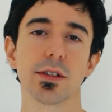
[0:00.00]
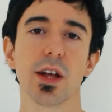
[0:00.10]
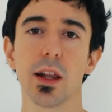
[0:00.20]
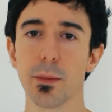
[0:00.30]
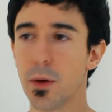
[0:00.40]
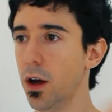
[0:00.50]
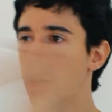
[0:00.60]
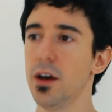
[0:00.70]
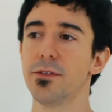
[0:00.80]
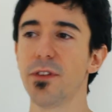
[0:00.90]
tell him,
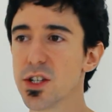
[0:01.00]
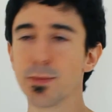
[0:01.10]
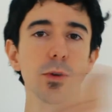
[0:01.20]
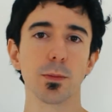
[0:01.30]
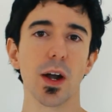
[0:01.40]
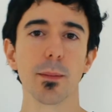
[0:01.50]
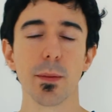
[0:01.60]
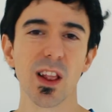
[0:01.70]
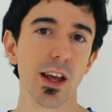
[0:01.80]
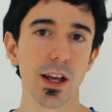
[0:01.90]
Facebook, bring me
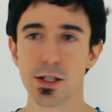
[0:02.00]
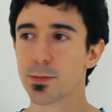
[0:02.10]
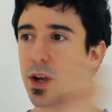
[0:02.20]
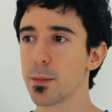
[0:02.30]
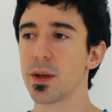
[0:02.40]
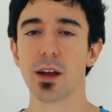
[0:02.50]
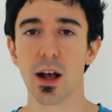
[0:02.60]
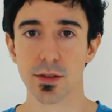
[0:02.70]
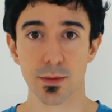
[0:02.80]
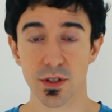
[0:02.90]
leads, bring me
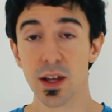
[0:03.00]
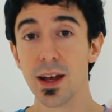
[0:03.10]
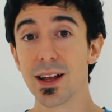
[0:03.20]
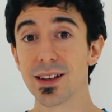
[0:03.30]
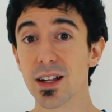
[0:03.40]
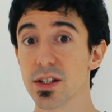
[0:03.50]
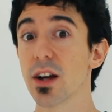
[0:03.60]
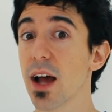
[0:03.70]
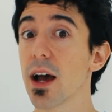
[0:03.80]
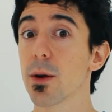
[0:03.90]
customers. That's
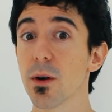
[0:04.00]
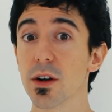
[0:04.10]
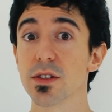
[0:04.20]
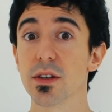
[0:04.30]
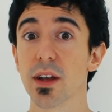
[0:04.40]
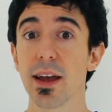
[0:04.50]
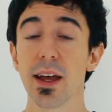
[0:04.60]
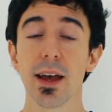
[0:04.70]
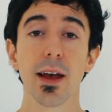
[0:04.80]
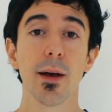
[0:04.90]
not how it works,
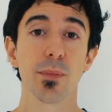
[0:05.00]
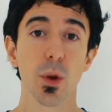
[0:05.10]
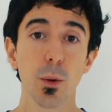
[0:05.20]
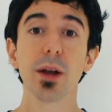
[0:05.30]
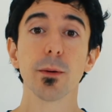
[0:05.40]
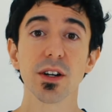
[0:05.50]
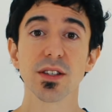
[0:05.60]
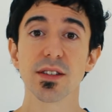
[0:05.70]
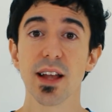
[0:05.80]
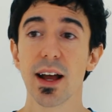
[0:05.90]
okay? The way it works
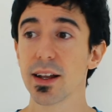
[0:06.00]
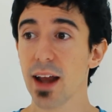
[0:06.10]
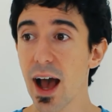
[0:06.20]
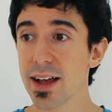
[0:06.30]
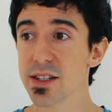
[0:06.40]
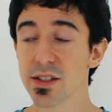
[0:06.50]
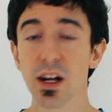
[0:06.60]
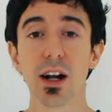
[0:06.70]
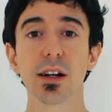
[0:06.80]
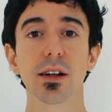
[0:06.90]
is that I
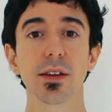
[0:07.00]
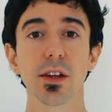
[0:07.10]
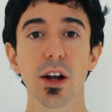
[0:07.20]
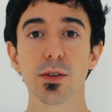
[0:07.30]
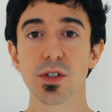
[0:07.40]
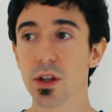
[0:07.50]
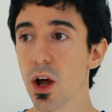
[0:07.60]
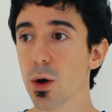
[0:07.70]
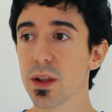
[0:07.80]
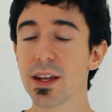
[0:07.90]
start,
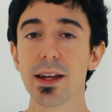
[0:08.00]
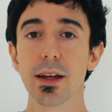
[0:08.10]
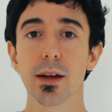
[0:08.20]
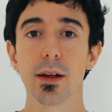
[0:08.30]
slowly,